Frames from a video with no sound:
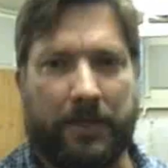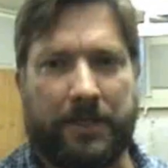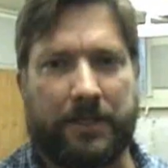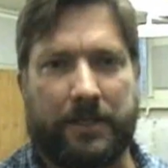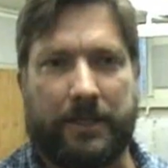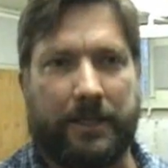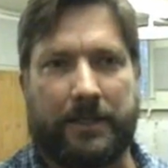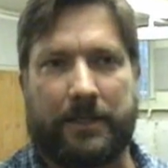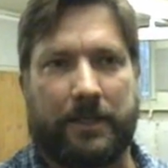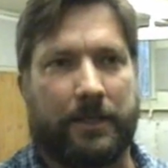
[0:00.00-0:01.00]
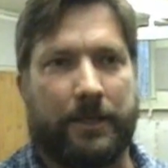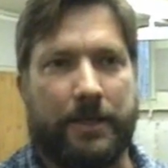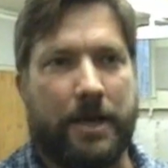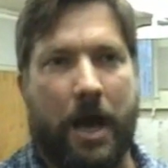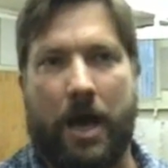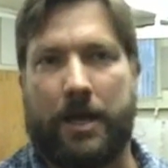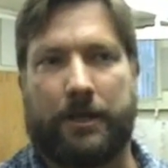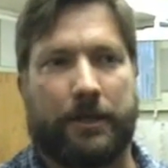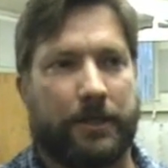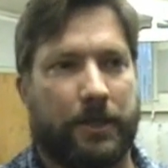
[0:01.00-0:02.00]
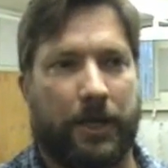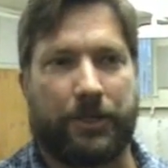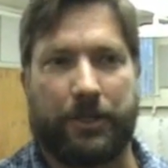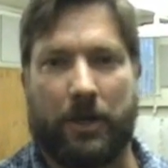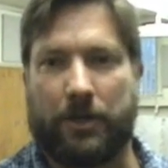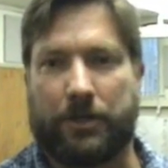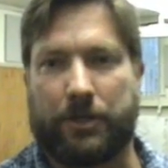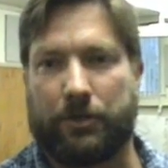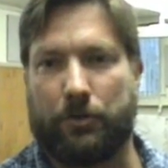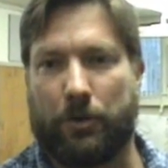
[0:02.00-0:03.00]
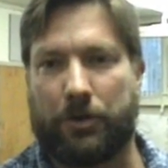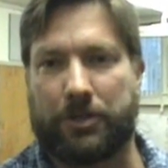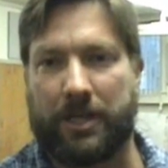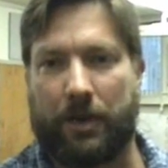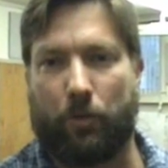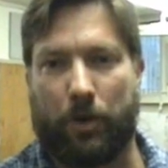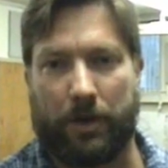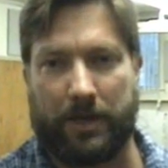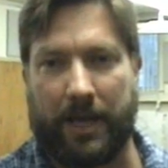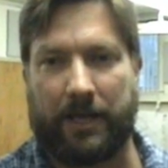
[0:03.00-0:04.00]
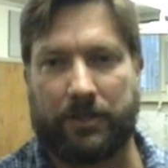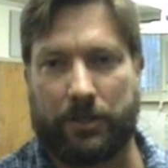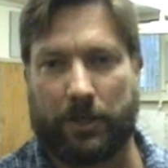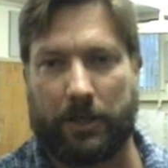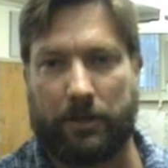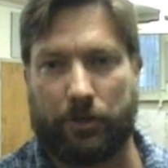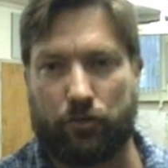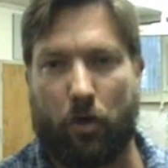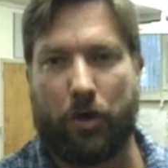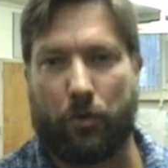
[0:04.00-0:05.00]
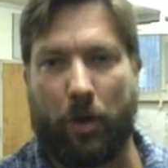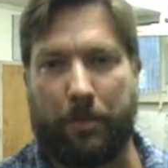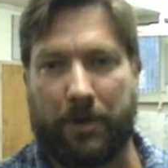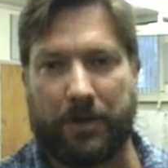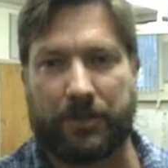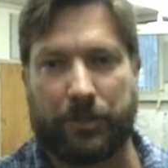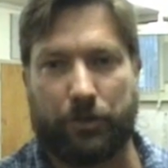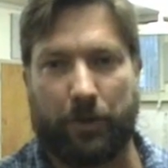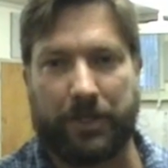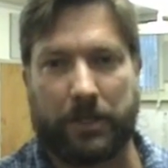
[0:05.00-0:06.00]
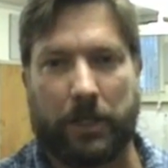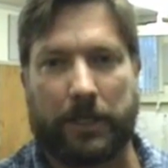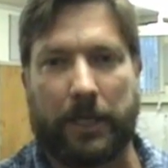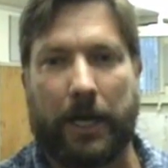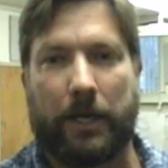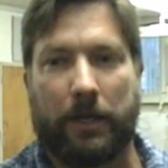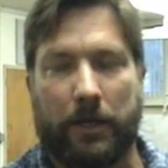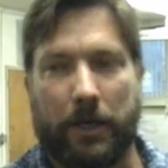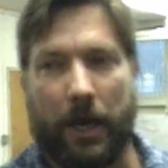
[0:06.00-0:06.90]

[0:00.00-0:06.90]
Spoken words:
This is a non-discussion until you understand what it takes to draw your weapon in a situation like that.